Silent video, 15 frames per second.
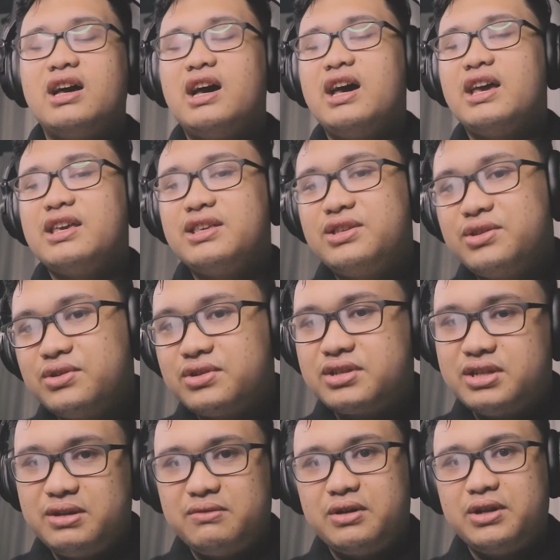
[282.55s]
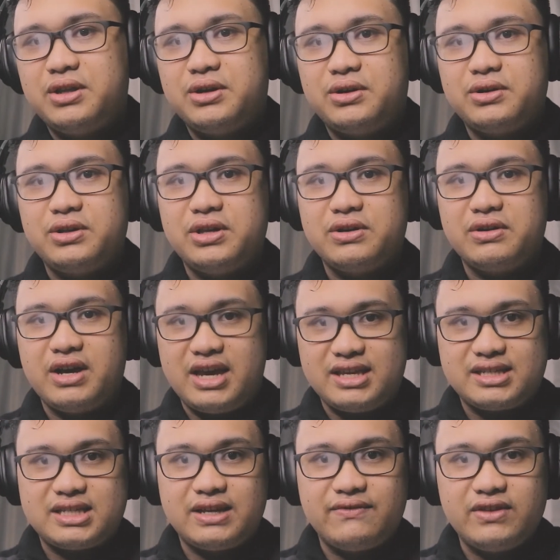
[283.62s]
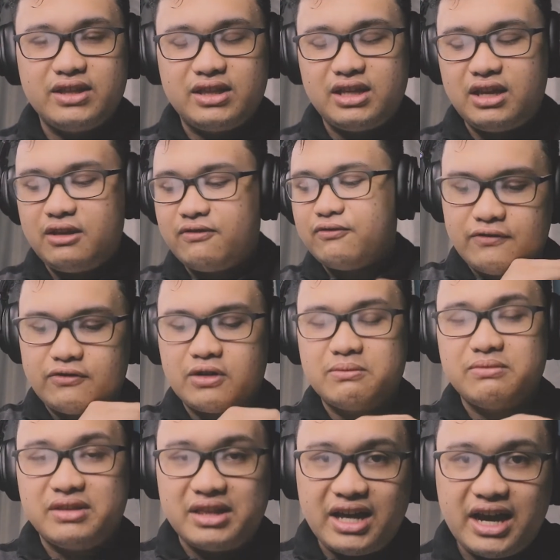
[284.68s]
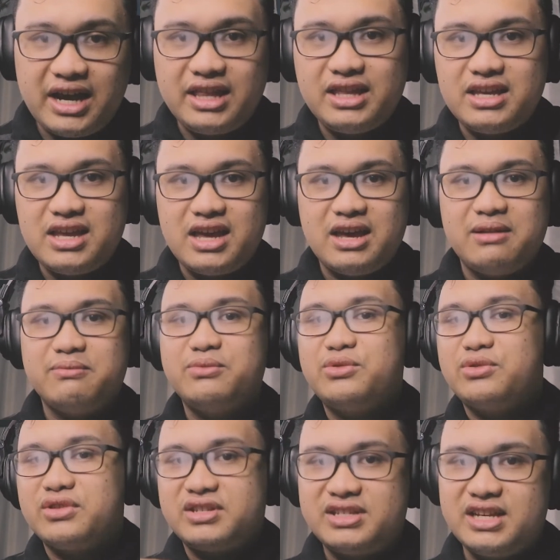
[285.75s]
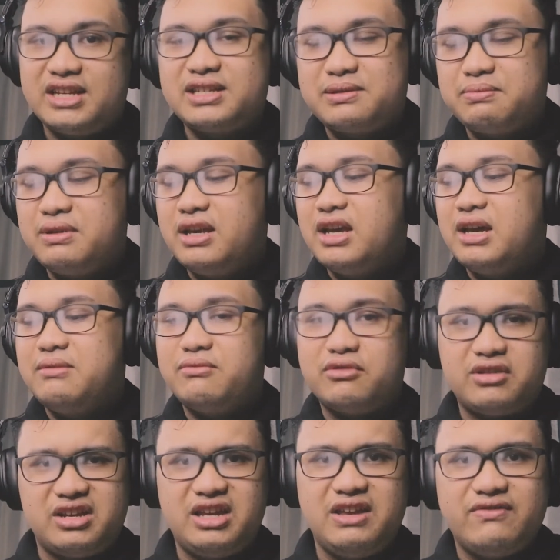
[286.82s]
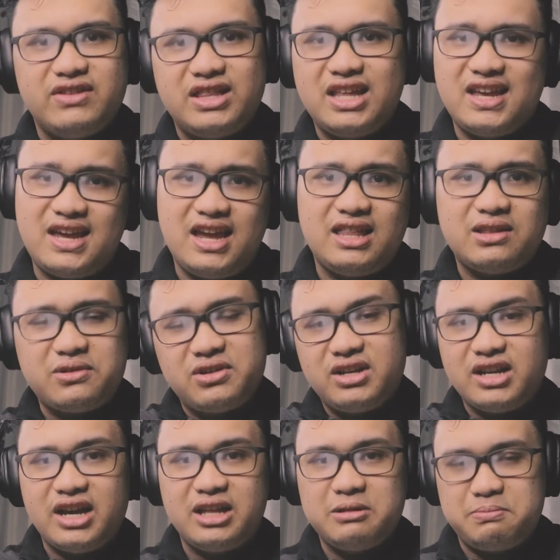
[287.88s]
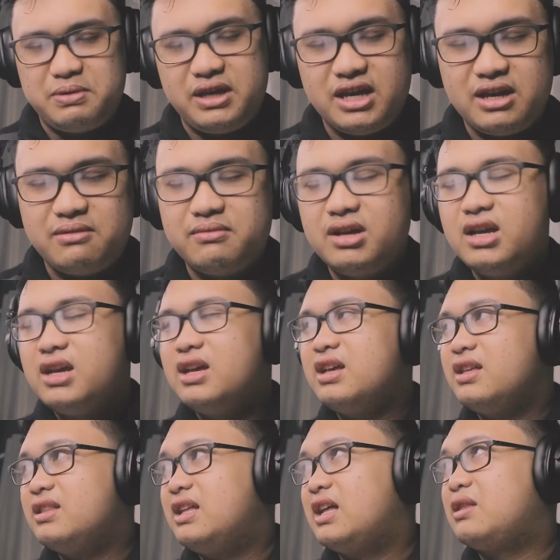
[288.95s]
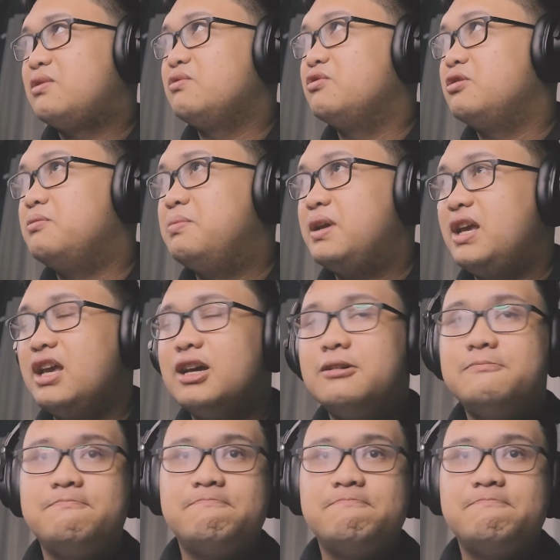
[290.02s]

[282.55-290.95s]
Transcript: I use the OneOdio A70 from 9 a.m. to 6 p.m. or even 8 or 9 p.m. That would be